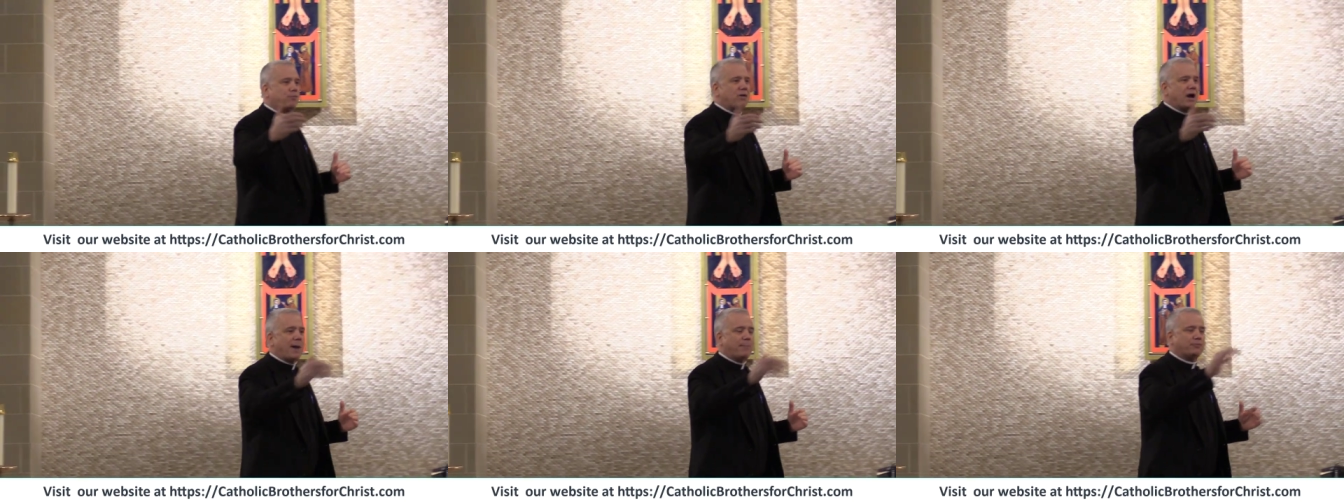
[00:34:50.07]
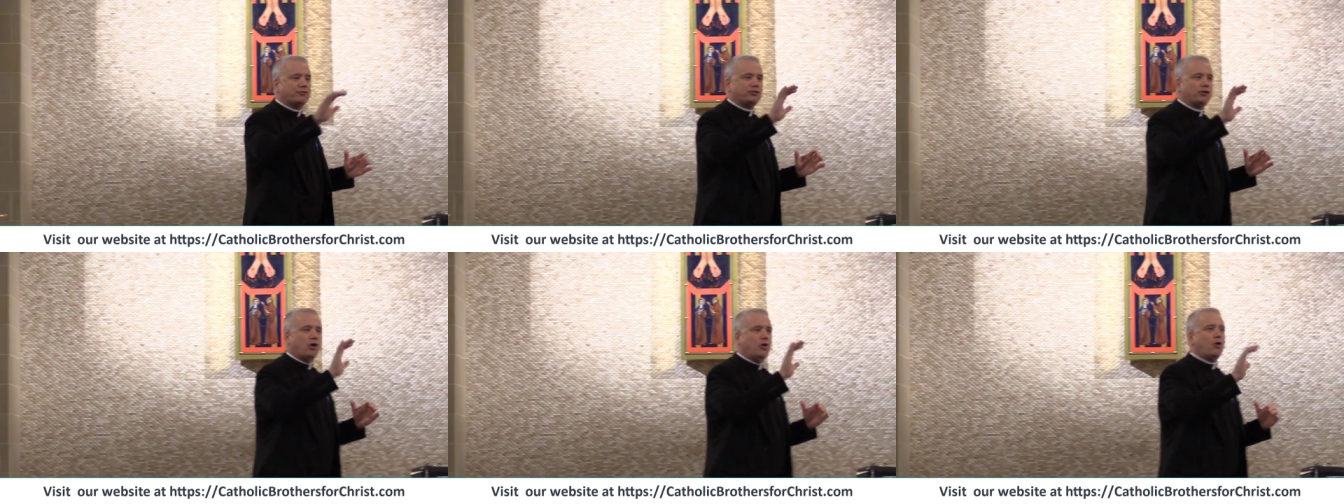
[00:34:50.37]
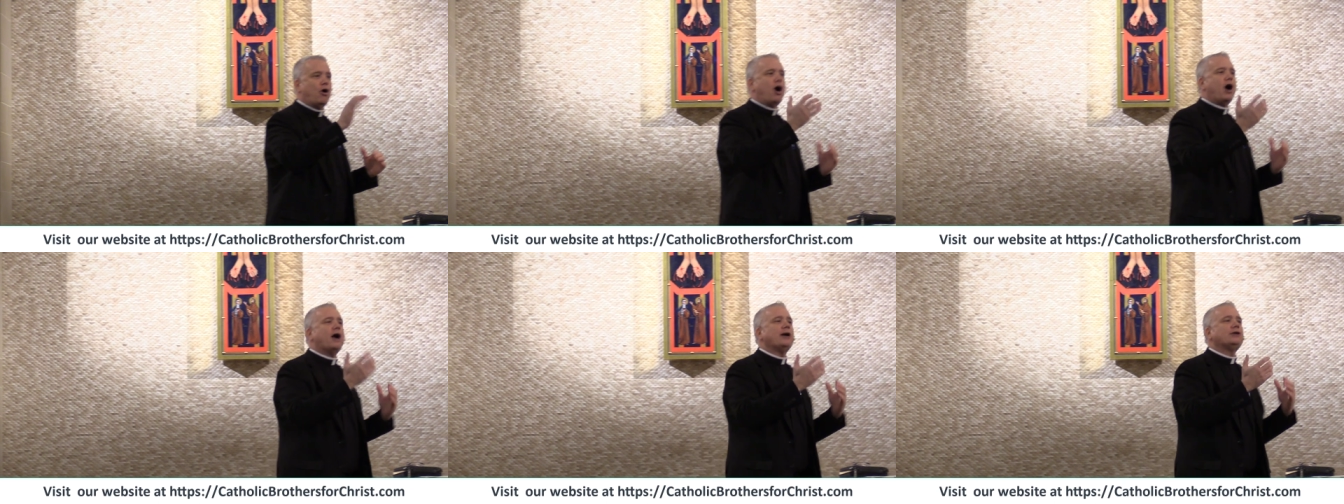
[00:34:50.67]
prep,
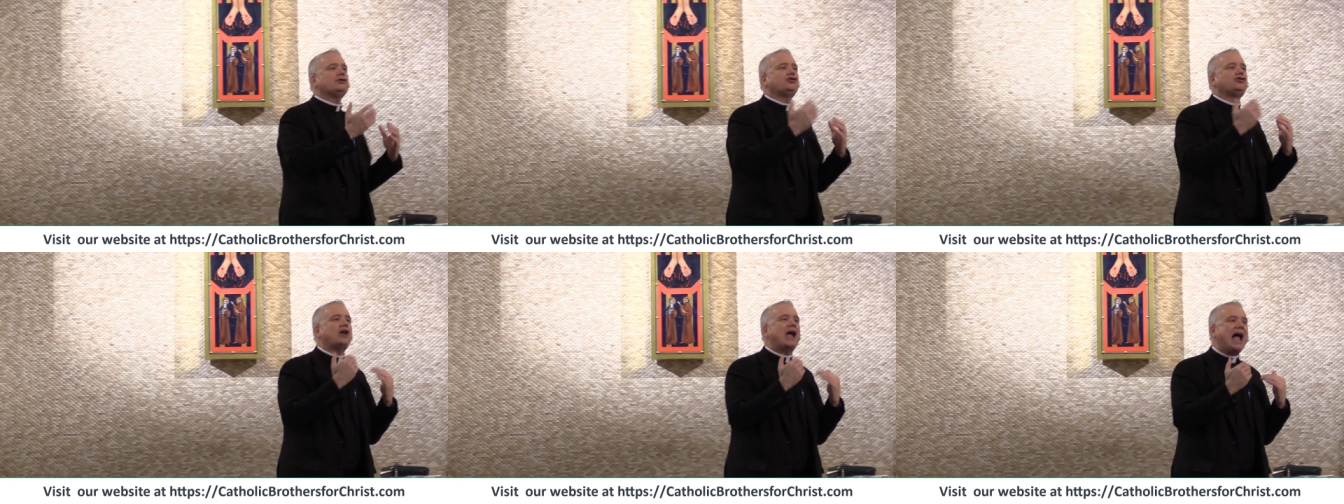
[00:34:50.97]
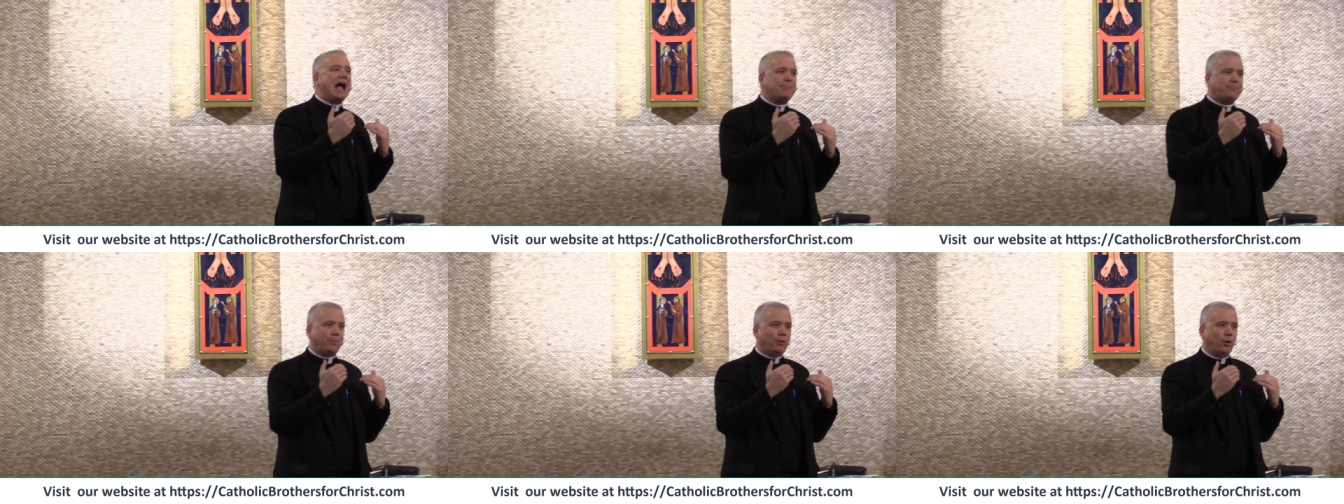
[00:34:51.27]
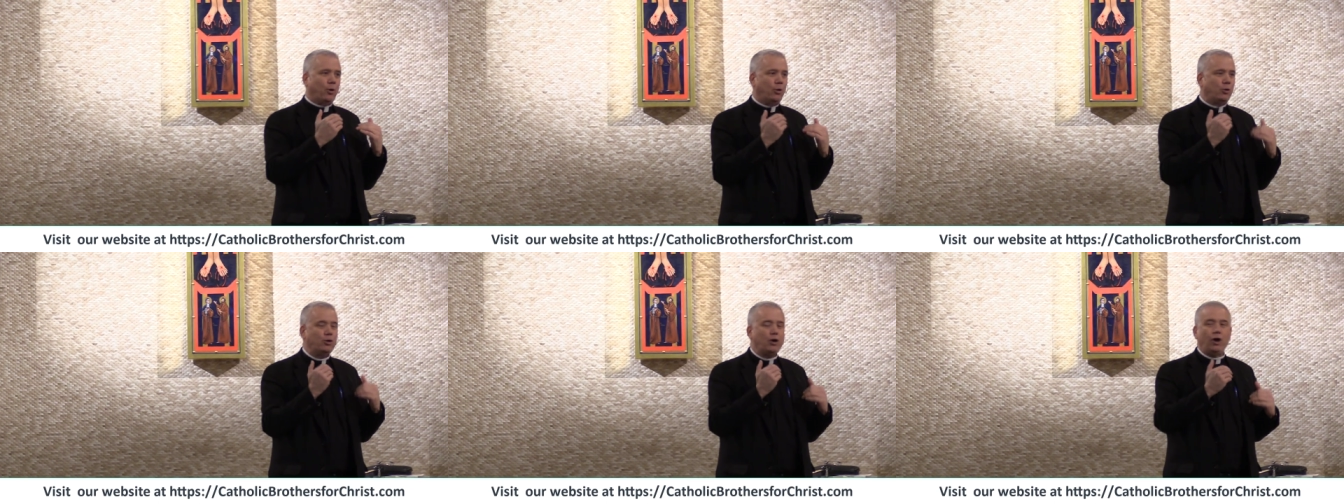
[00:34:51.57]
so our
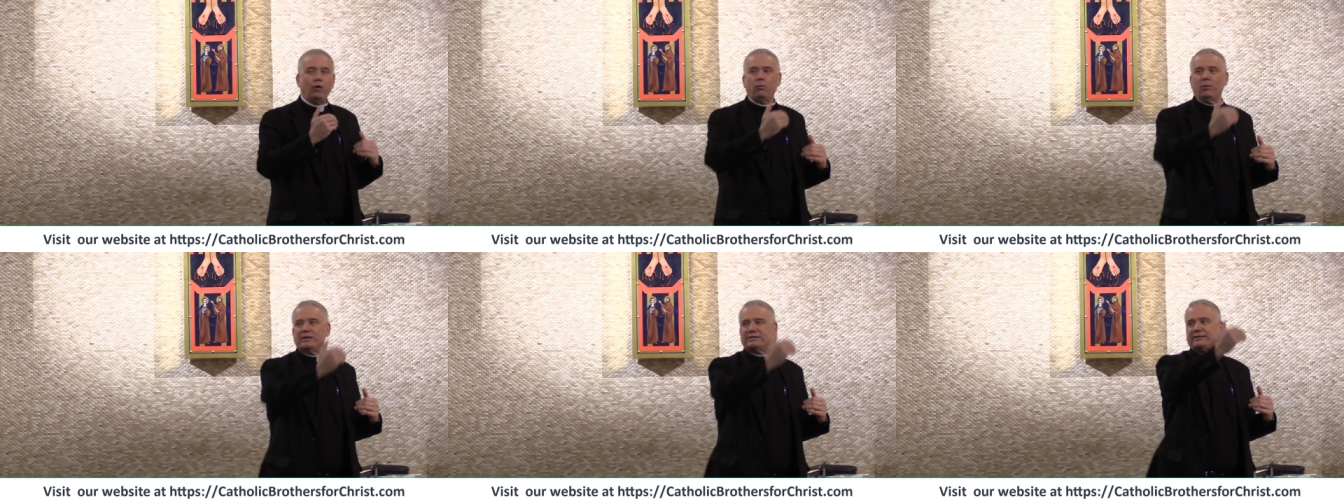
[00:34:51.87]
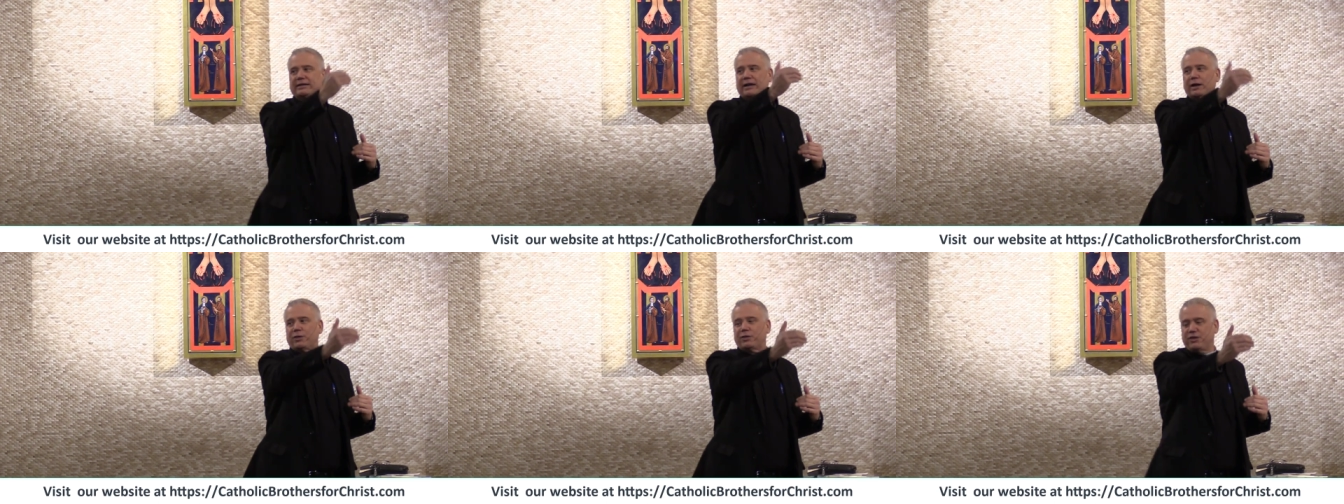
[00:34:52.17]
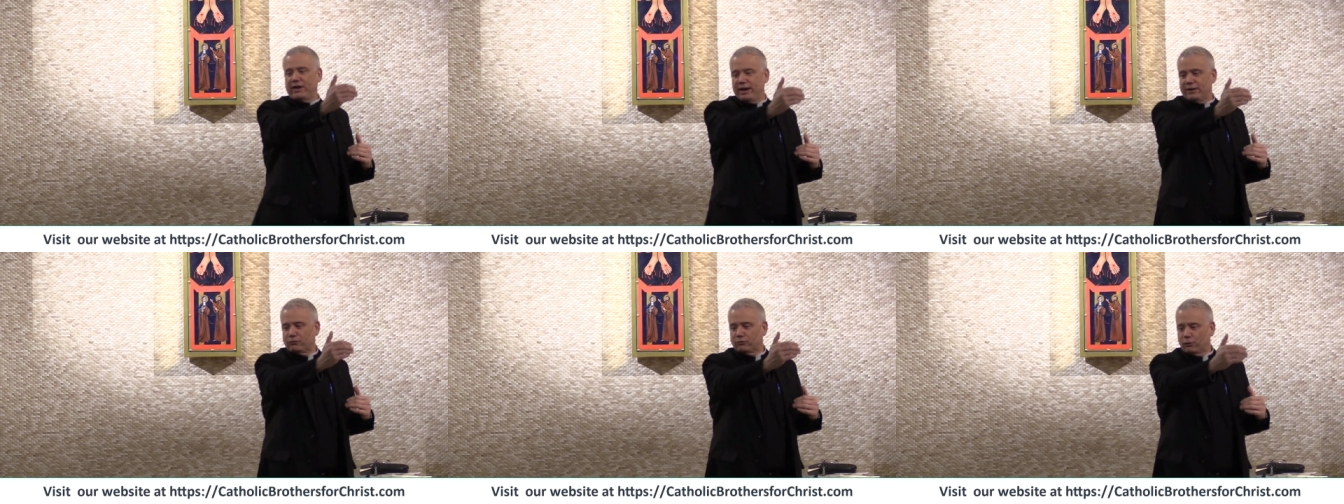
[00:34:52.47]
chapel was the
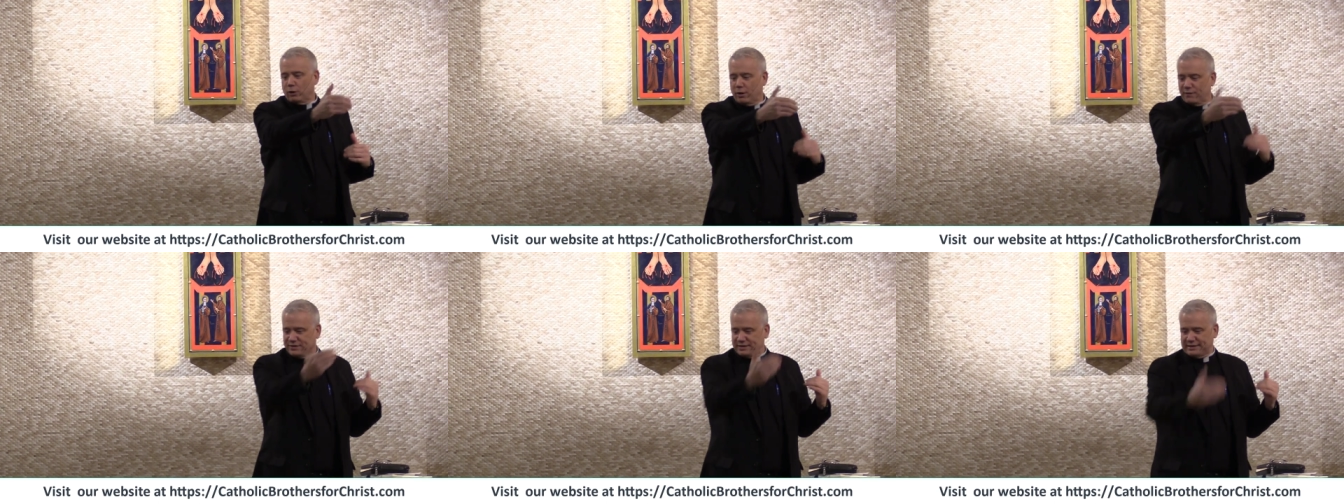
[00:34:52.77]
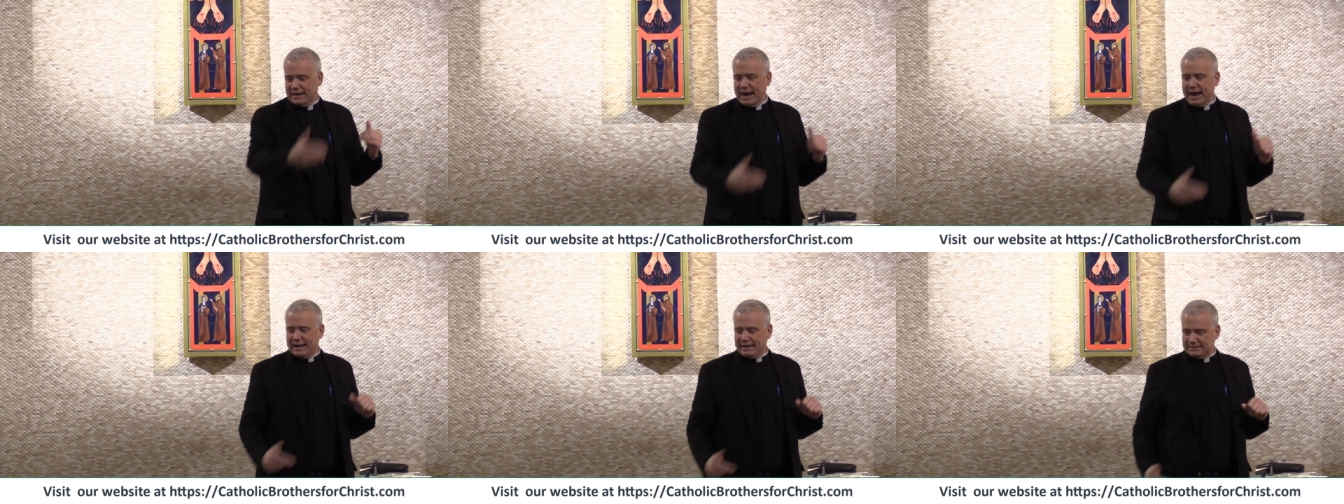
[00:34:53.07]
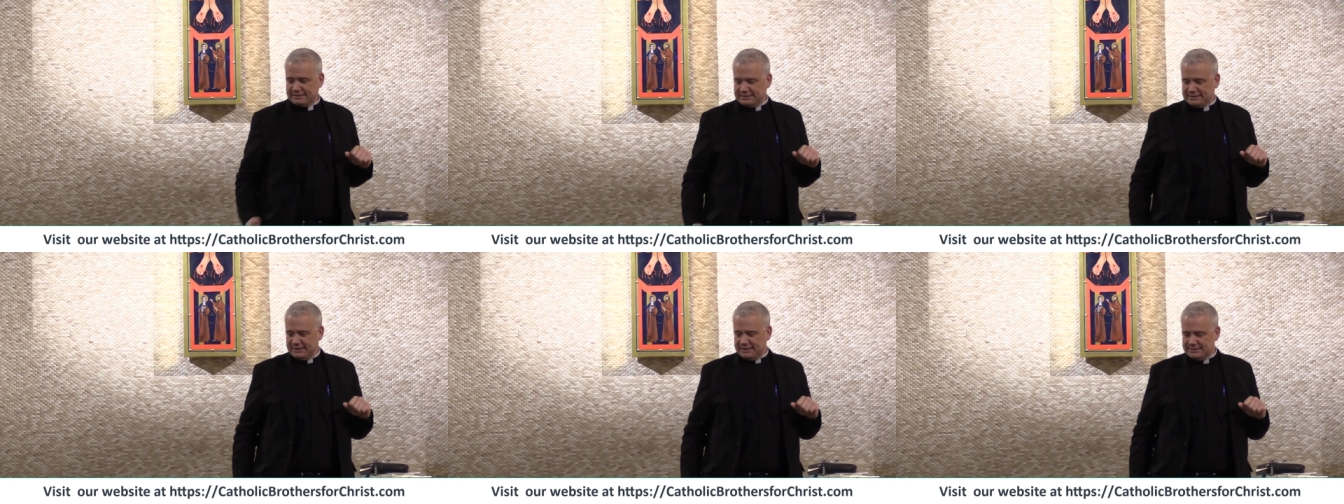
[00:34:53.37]
cathedral of the
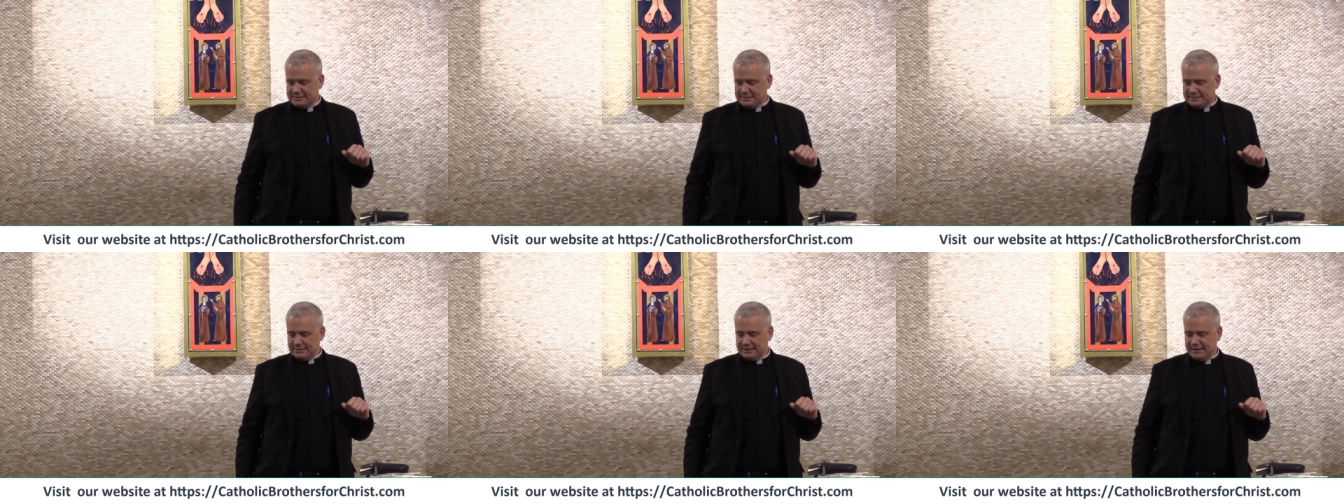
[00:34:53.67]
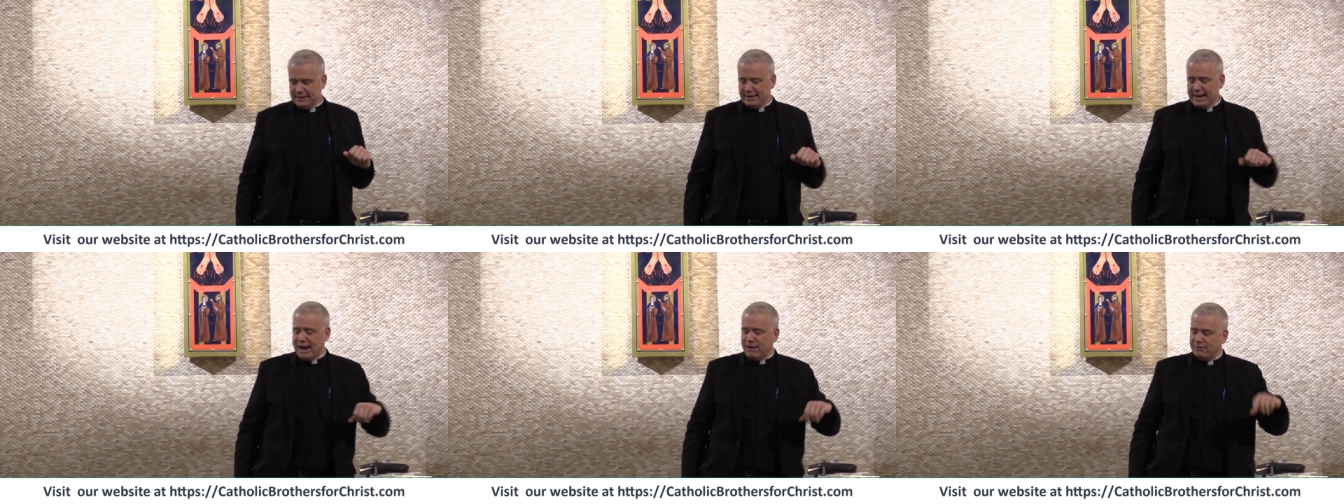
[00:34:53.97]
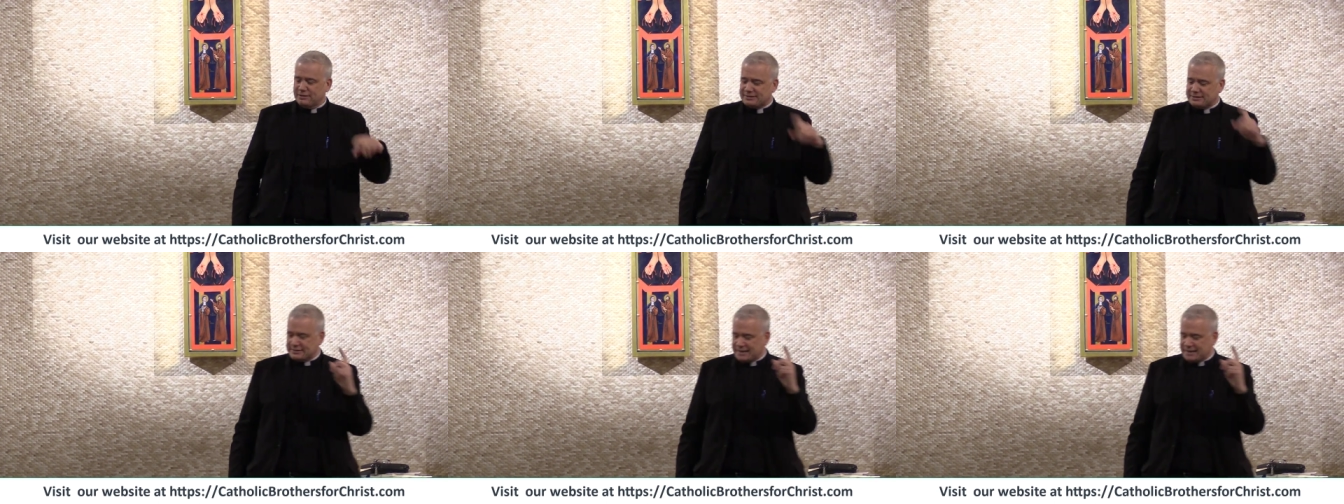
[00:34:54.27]
diocese. And I would